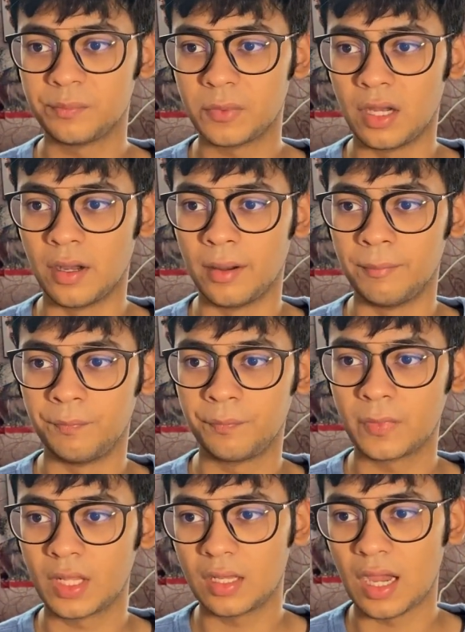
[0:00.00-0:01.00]

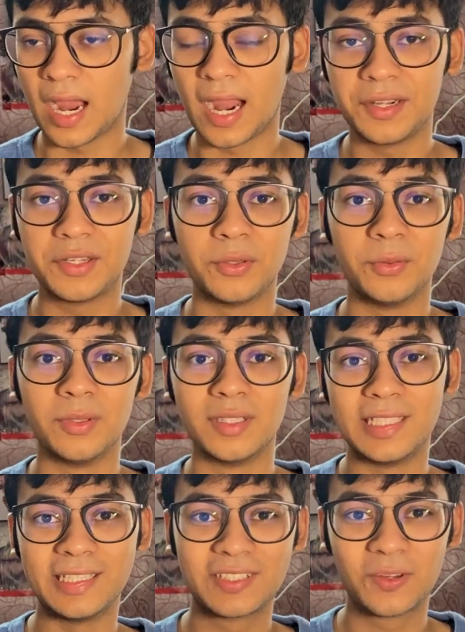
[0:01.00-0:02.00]
I had to
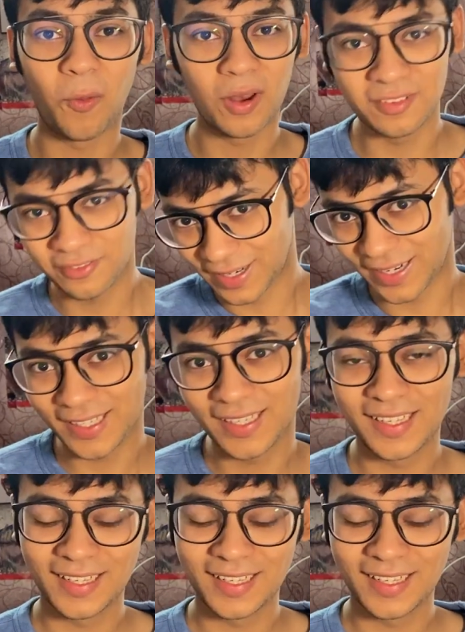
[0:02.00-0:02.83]
disqualify